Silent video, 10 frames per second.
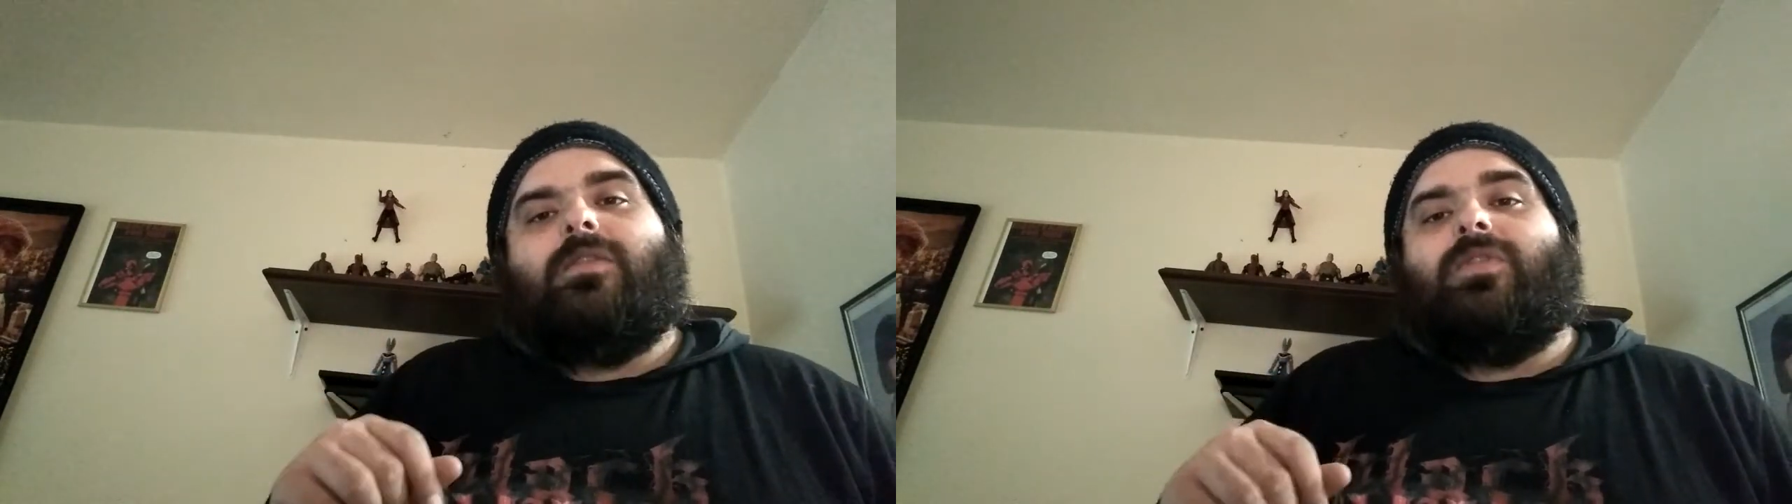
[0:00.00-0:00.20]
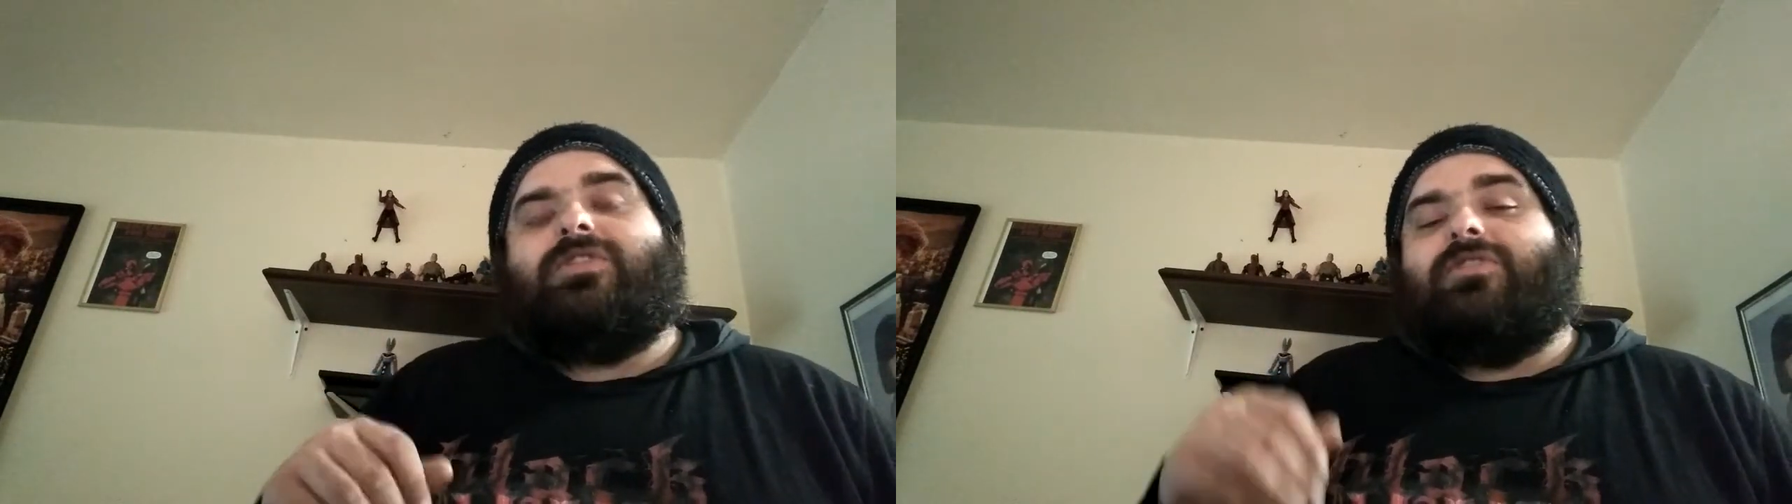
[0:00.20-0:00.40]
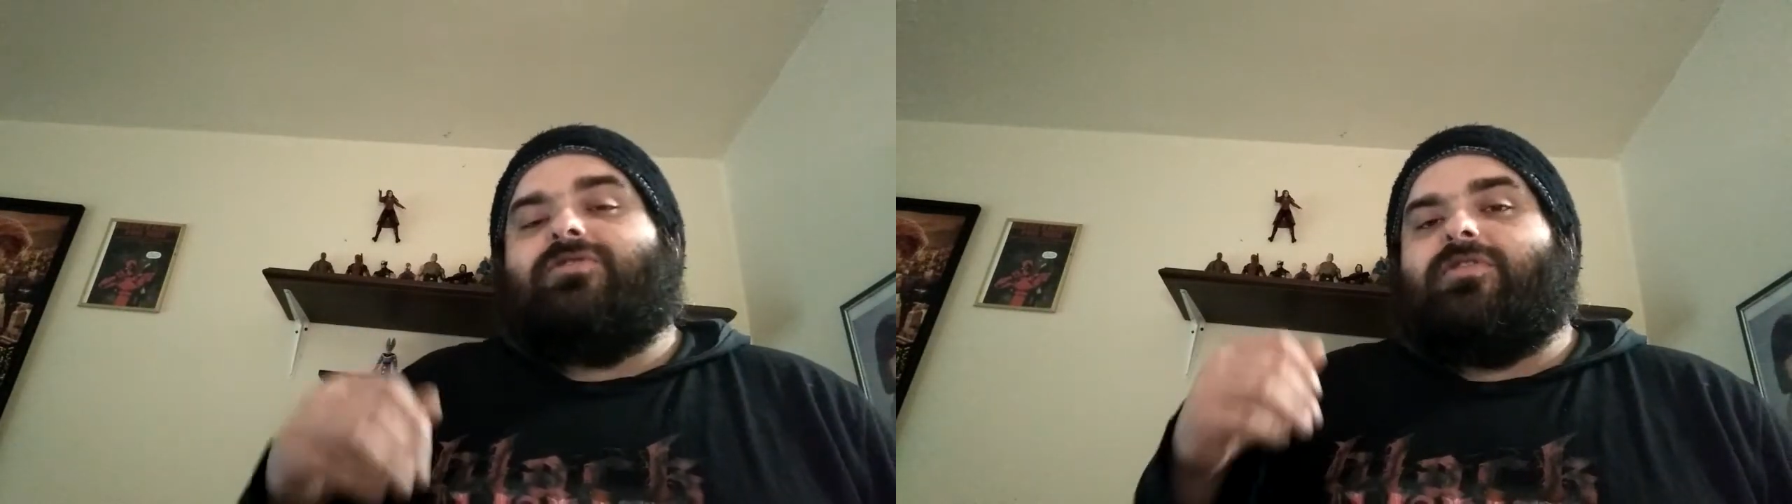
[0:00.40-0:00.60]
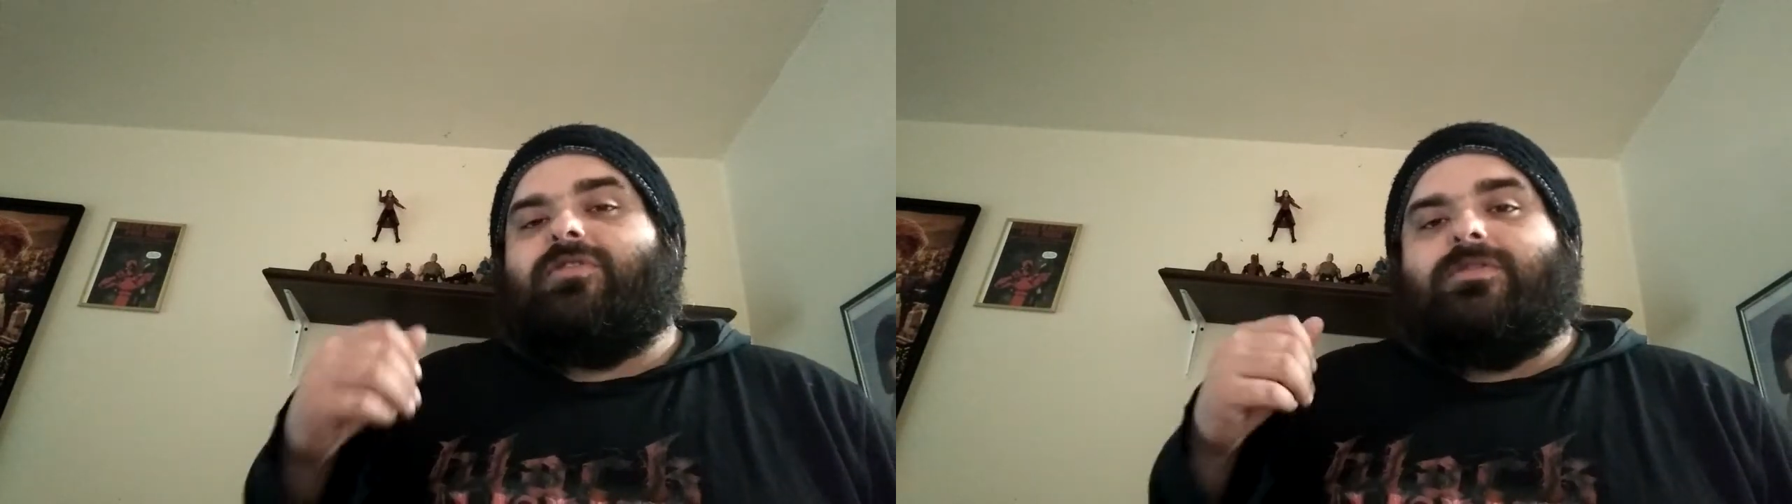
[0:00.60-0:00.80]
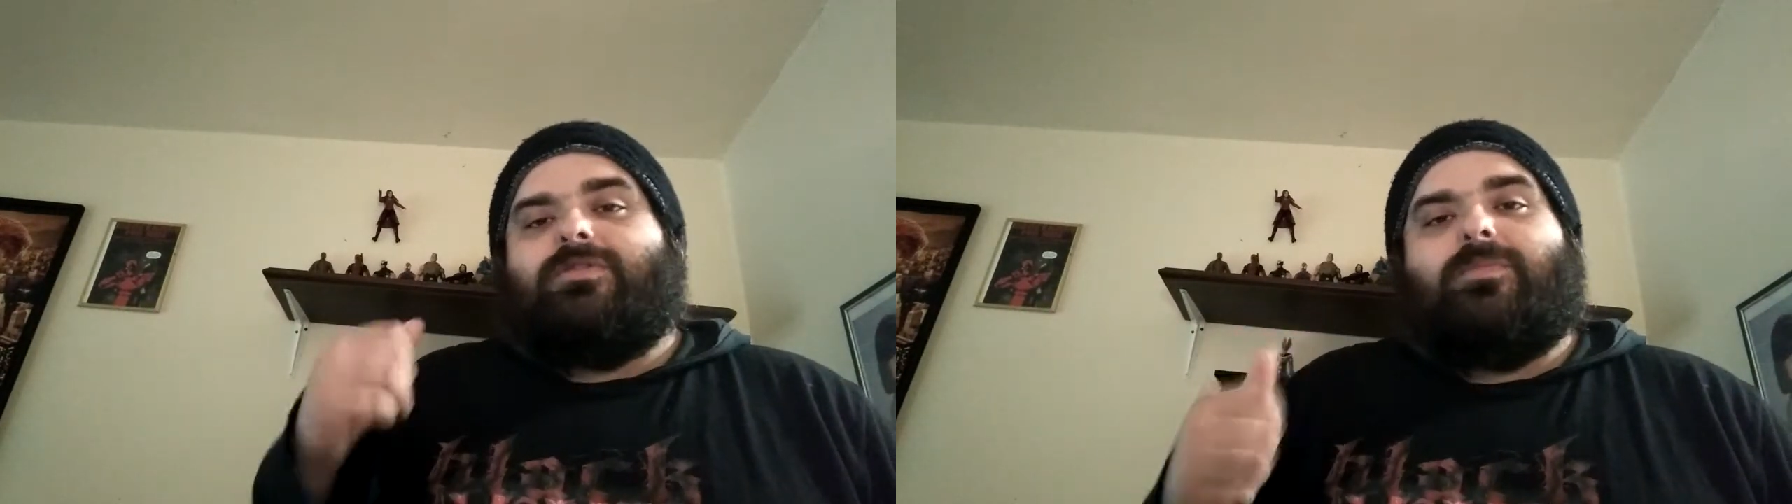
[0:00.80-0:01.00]
which
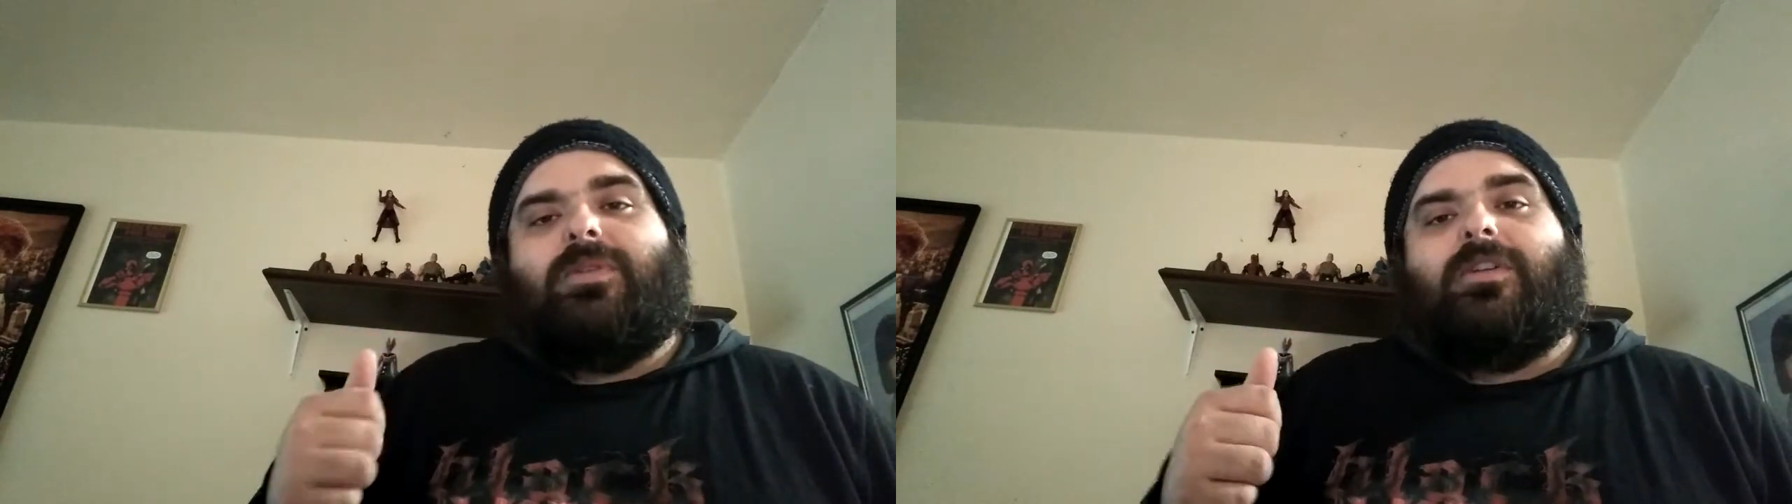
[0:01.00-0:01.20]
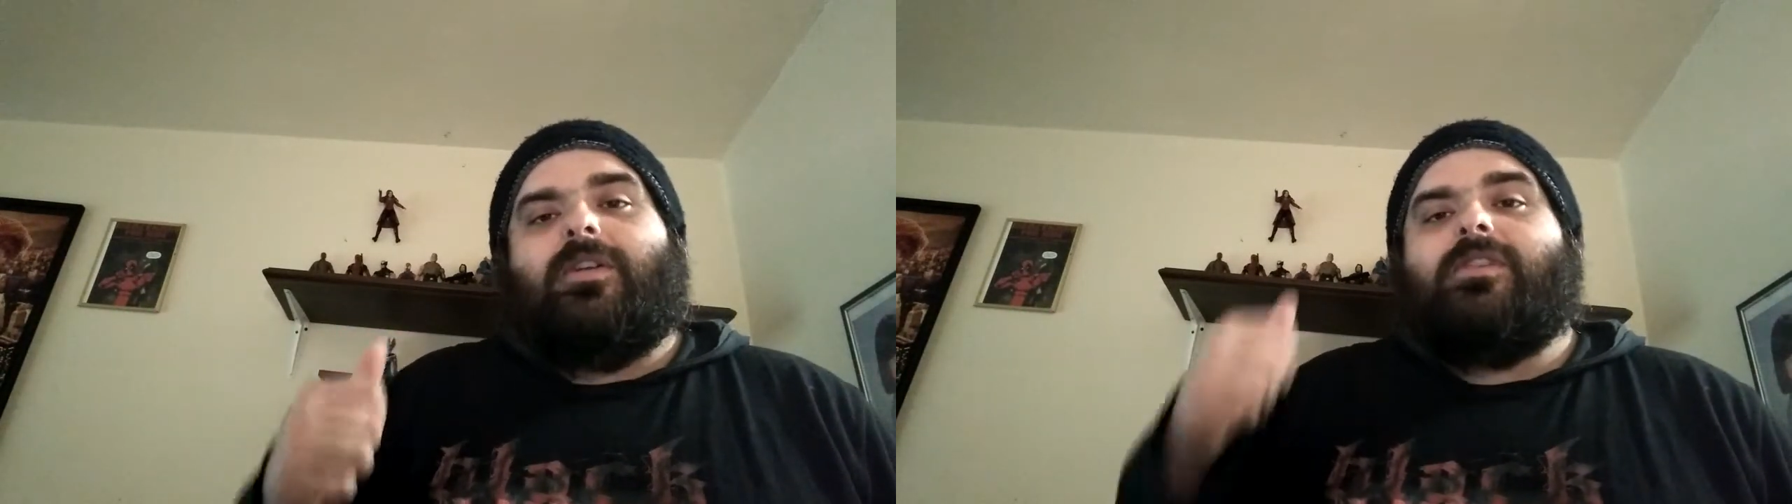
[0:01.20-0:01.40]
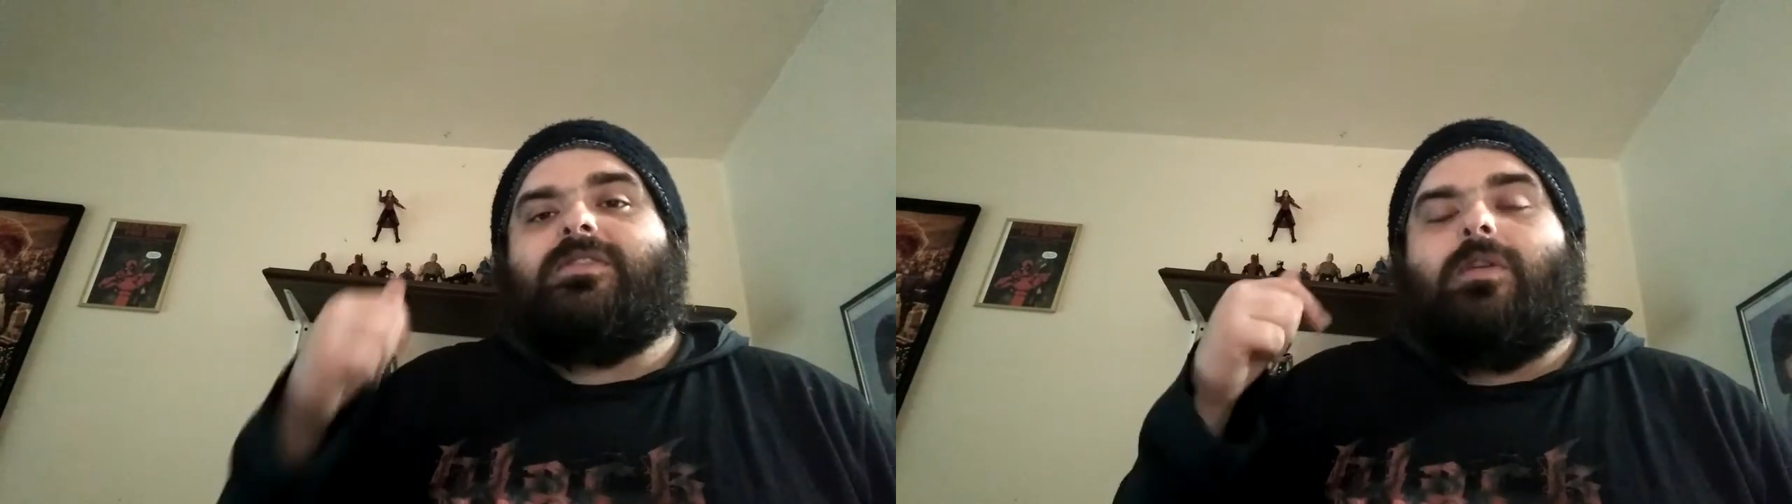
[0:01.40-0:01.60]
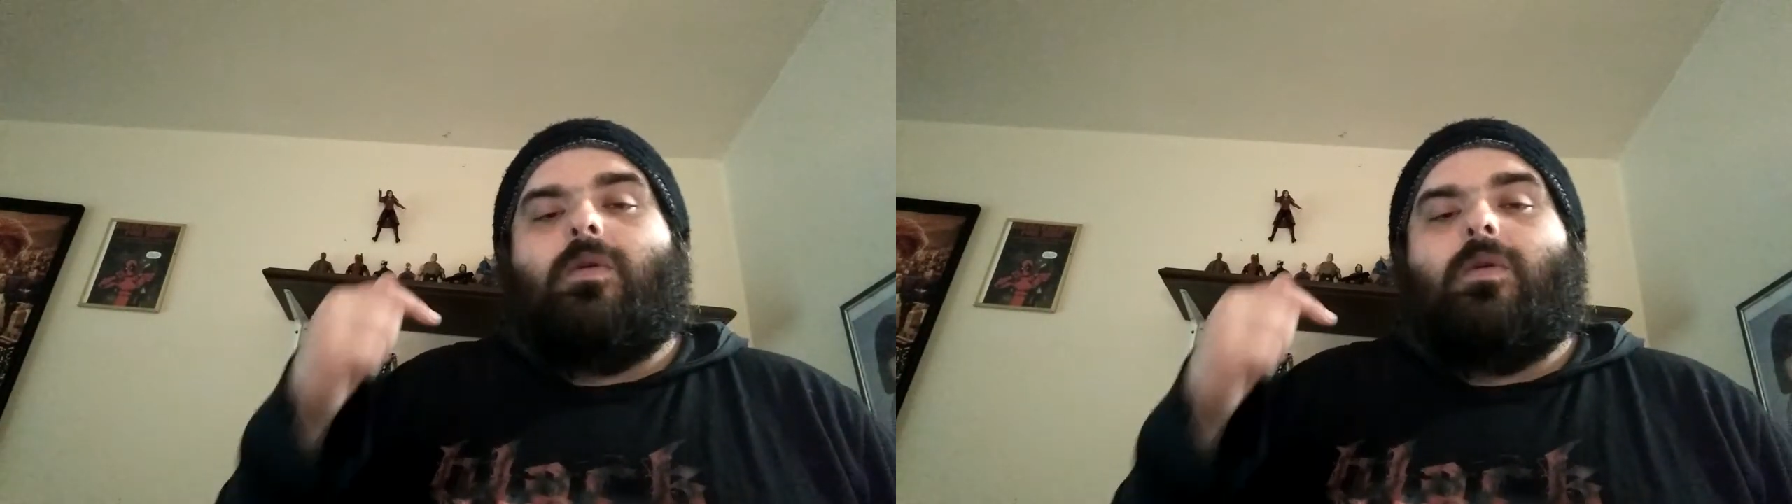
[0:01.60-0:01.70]
introduced Beerus,